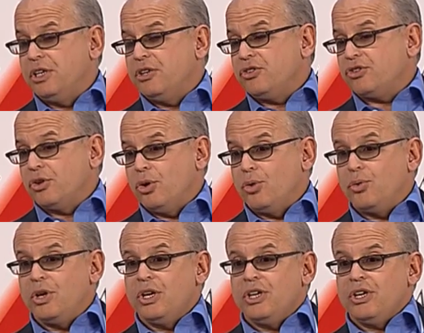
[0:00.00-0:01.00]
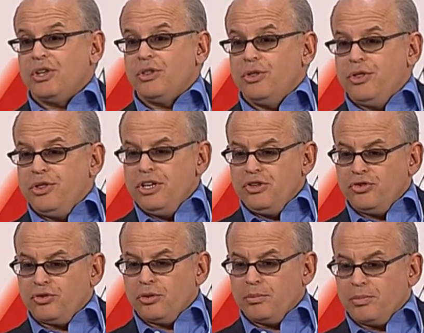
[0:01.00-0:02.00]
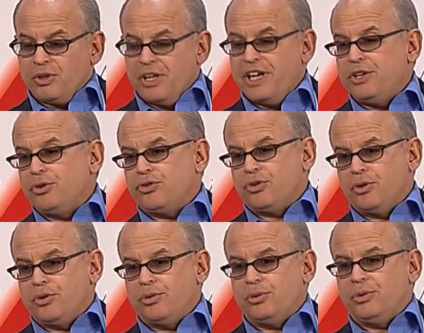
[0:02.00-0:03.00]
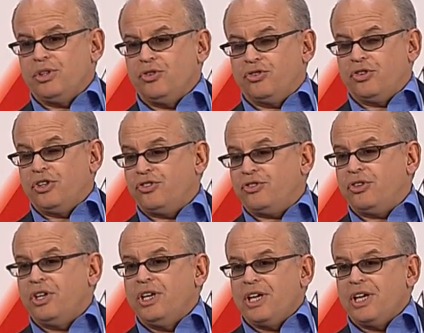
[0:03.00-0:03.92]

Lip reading: So these players are going to exist